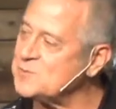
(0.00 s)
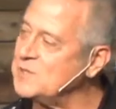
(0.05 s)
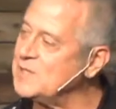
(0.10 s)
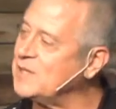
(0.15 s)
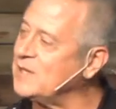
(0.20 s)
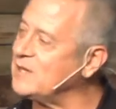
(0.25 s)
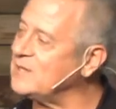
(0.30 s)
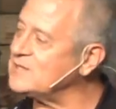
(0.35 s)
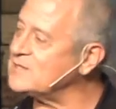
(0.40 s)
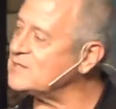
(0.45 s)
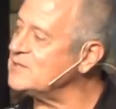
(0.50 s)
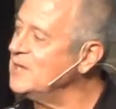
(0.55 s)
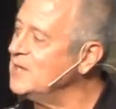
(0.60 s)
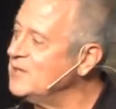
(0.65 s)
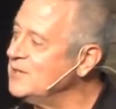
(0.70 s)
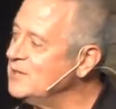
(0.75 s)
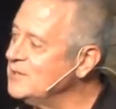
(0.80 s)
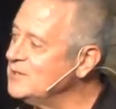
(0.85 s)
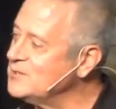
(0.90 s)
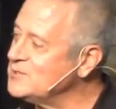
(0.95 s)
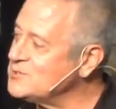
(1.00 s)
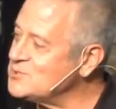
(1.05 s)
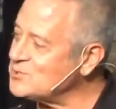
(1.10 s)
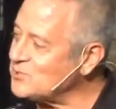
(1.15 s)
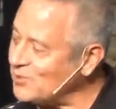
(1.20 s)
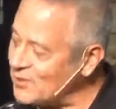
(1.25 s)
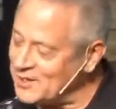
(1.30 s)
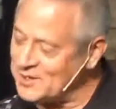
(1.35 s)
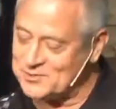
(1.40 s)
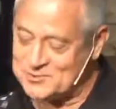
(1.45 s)
because
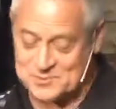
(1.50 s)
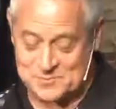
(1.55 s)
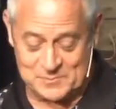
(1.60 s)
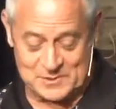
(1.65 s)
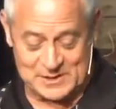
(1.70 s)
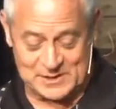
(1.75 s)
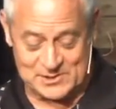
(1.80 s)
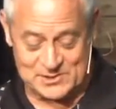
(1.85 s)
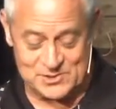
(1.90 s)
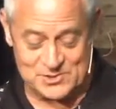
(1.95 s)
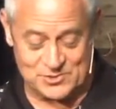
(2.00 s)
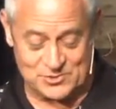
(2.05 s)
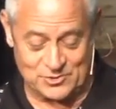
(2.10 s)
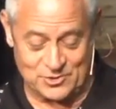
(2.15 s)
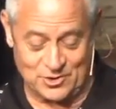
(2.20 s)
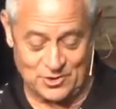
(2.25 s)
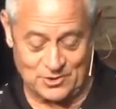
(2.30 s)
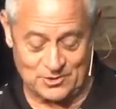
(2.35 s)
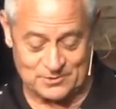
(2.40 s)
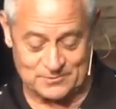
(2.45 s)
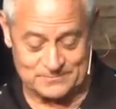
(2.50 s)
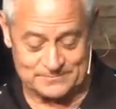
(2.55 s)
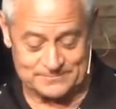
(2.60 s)
trials make us strong.